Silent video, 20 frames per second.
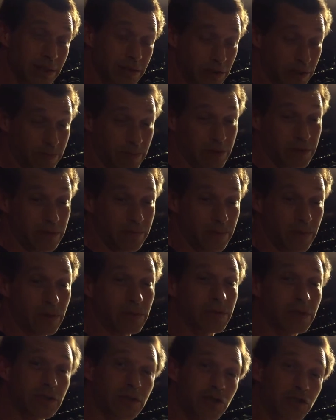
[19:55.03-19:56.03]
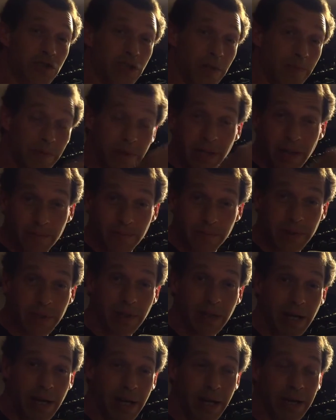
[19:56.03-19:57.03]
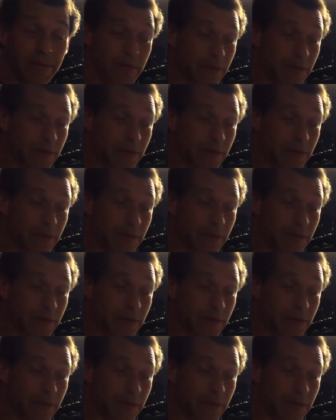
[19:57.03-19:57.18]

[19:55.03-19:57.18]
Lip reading: Is the voltage jumping up real high?